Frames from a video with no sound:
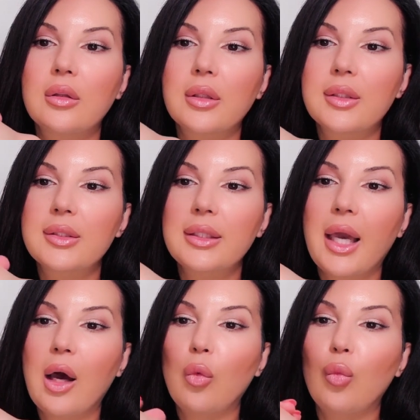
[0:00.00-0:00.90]
Let's see
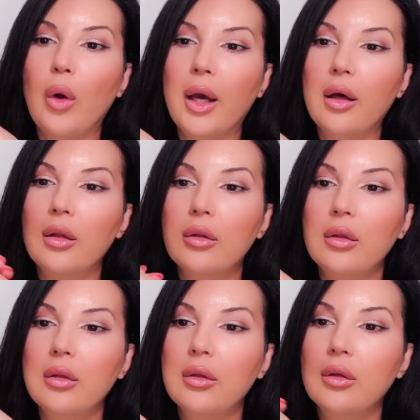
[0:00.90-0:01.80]
how
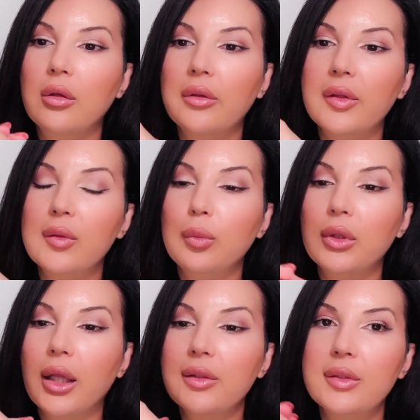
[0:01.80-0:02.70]
well this
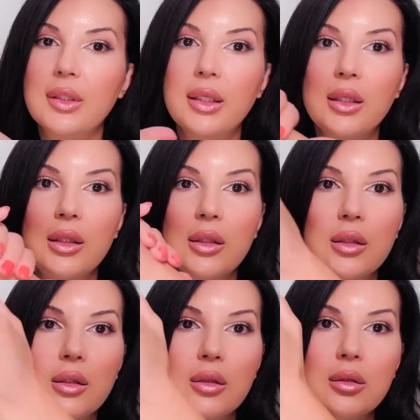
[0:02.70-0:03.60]
blends
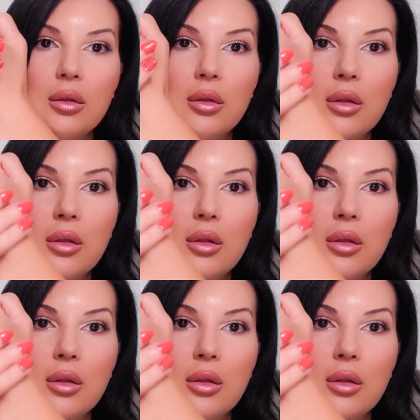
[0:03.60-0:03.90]
in.